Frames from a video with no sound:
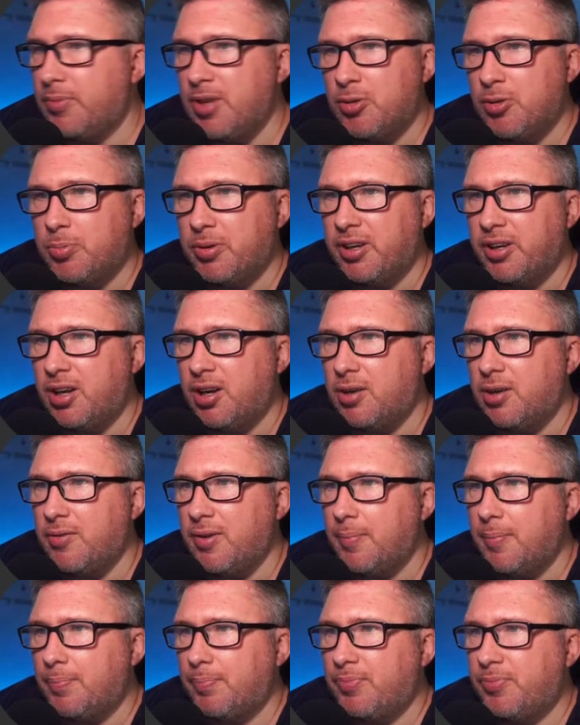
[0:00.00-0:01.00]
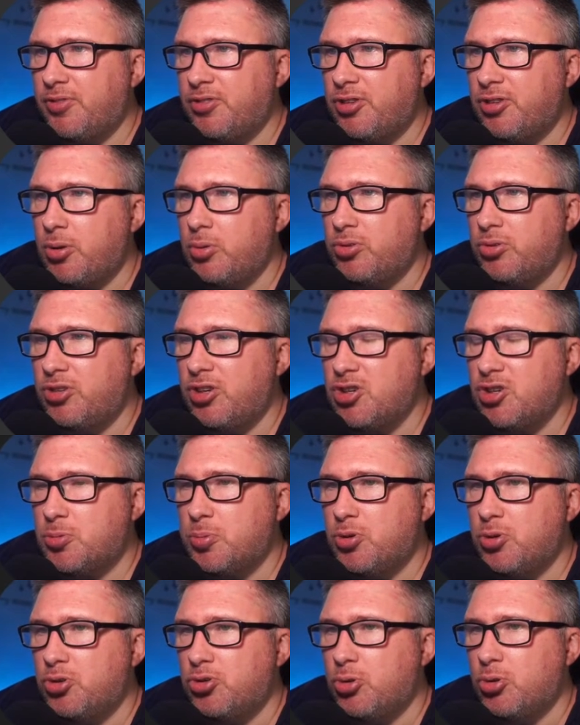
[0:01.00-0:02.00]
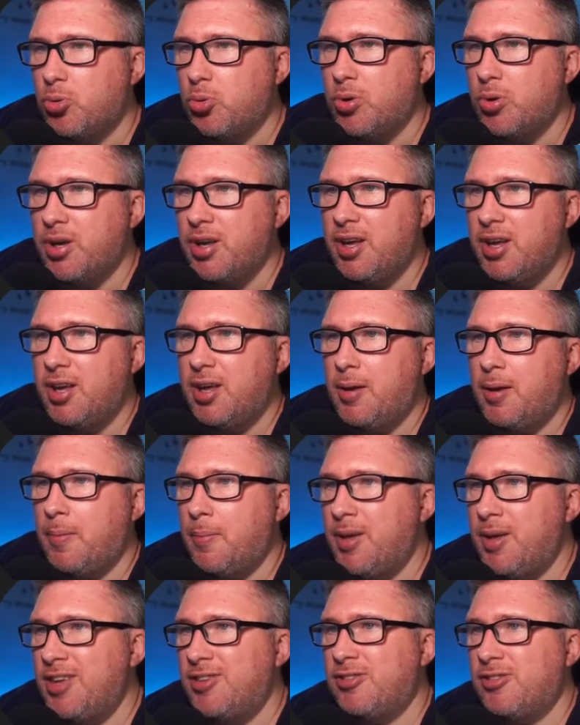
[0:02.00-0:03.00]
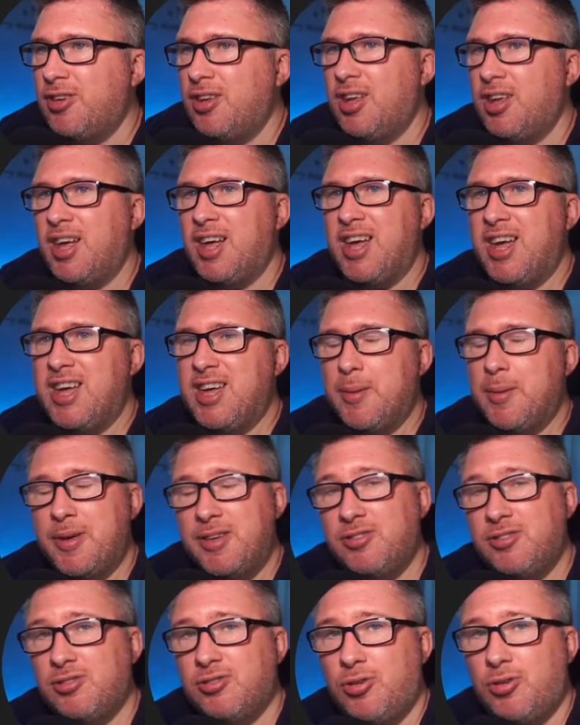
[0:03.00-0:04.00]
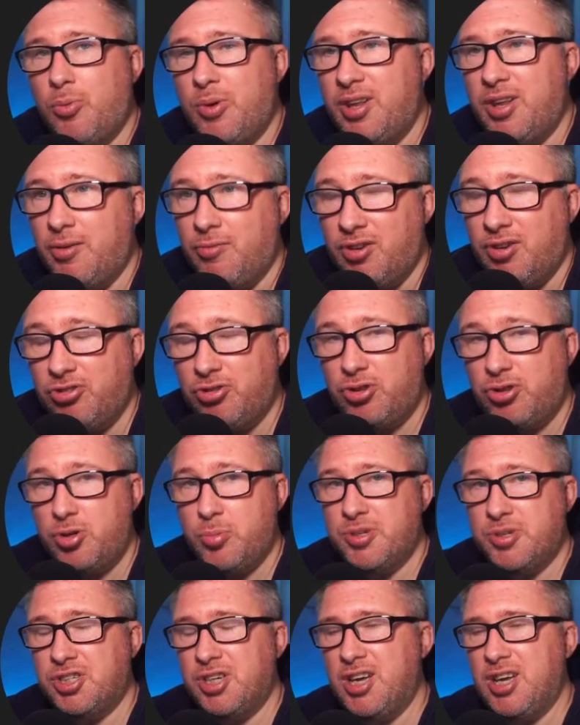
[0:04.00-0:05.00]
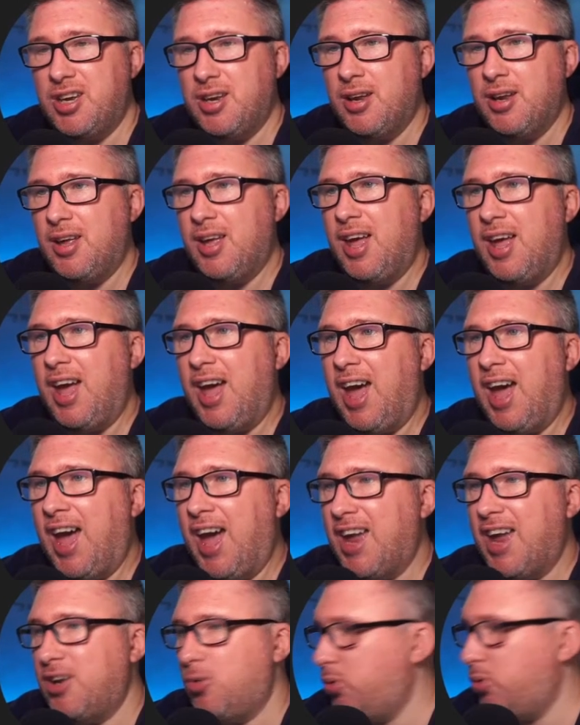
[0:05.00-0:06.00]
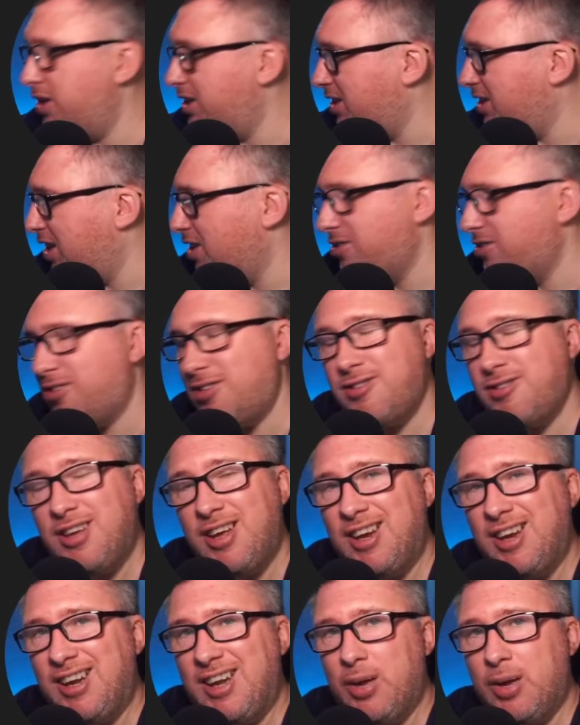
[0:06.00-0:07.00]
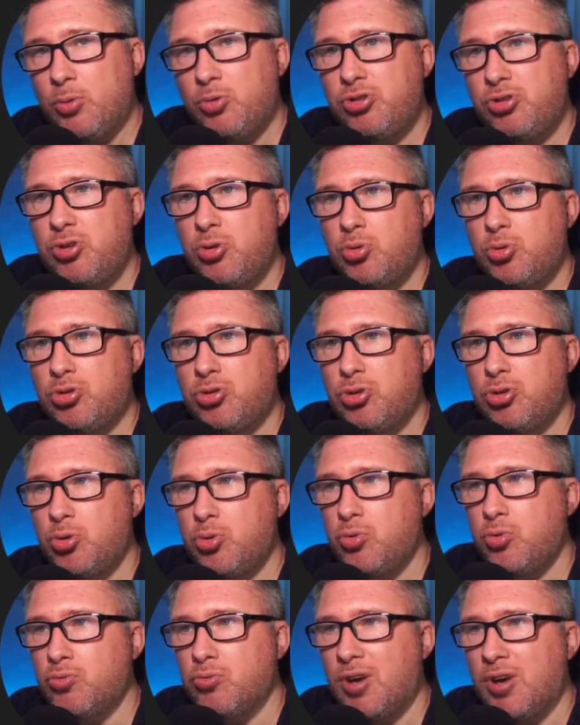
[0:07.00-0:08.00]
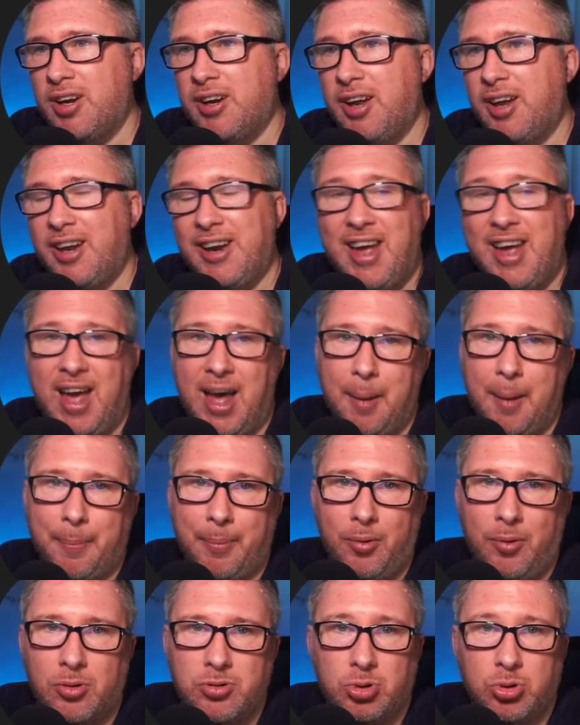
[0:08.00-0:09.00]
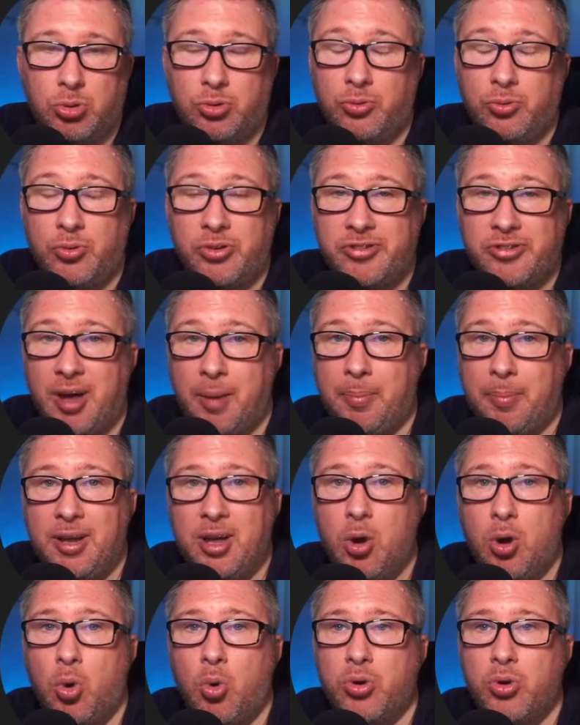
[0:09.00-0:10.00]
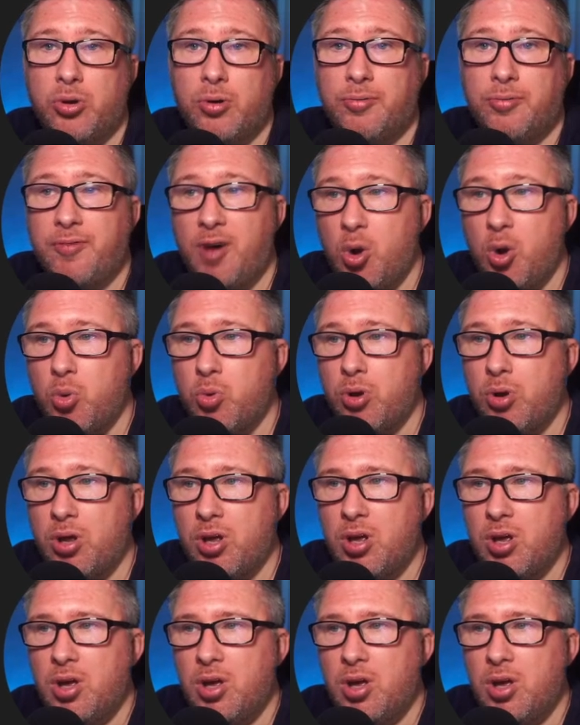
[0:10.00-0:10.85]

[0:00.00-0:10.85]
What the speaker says: let's bring that over. So Touch Portal is a piece of software that runs on your machine, and what it does is it allows you to run an app on your tablet or your phone,